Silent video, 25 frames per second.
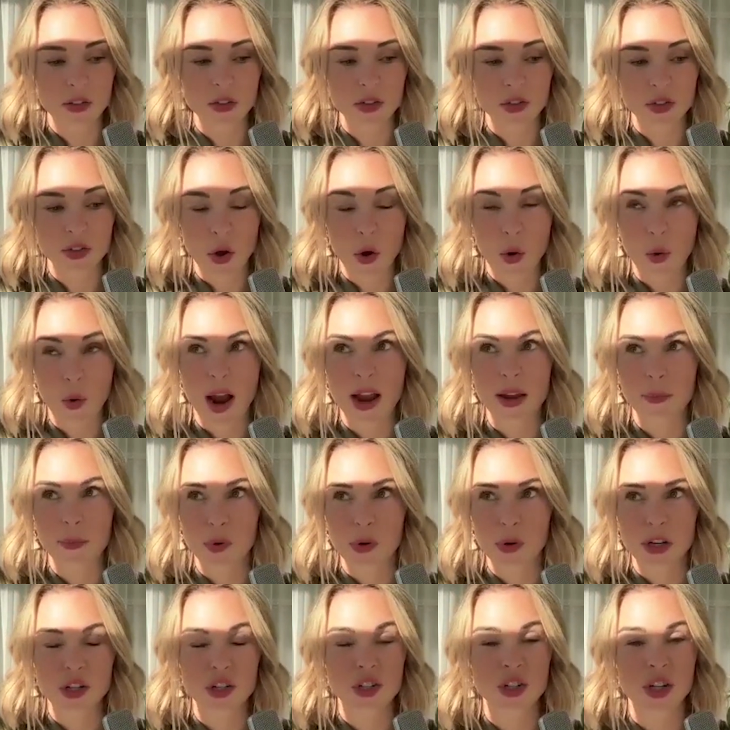So I
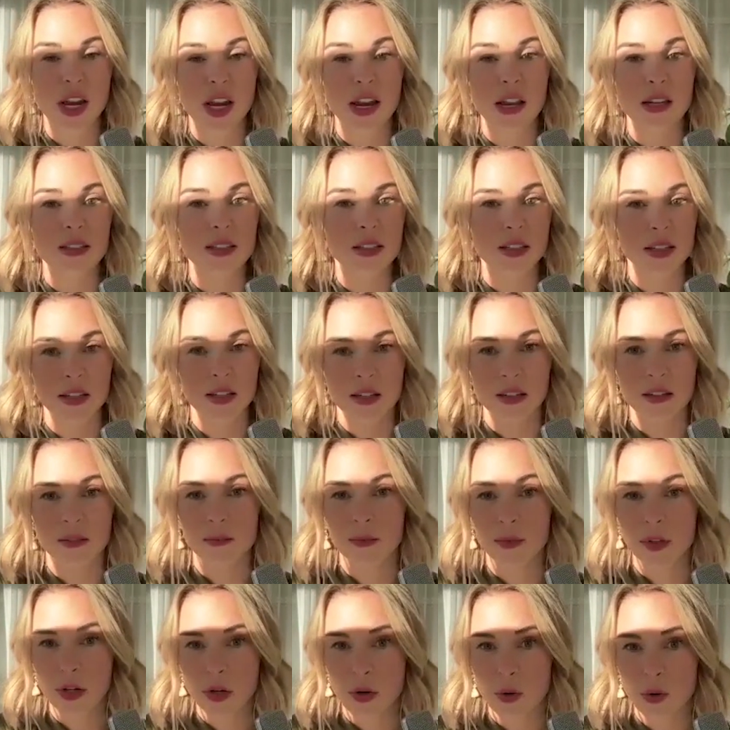appreciate,
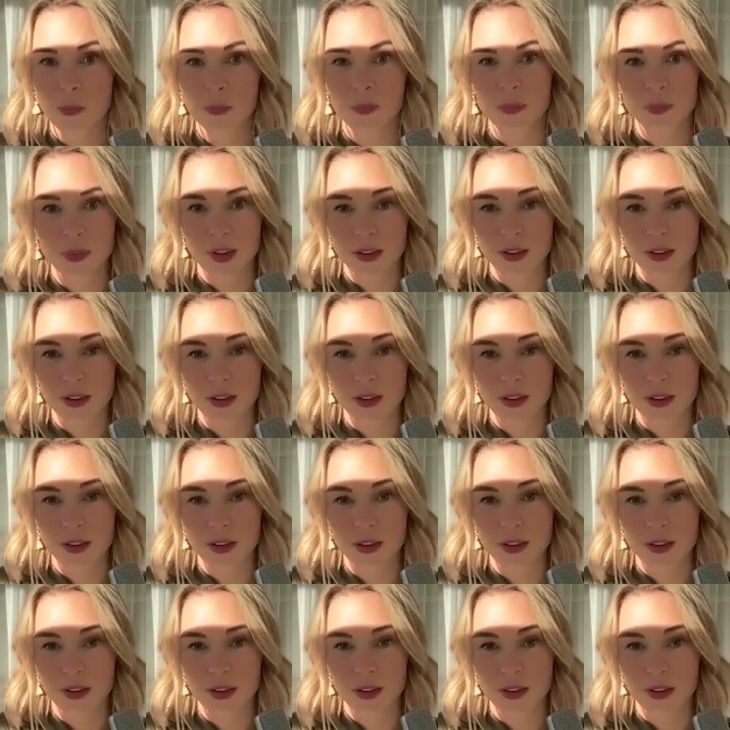you know,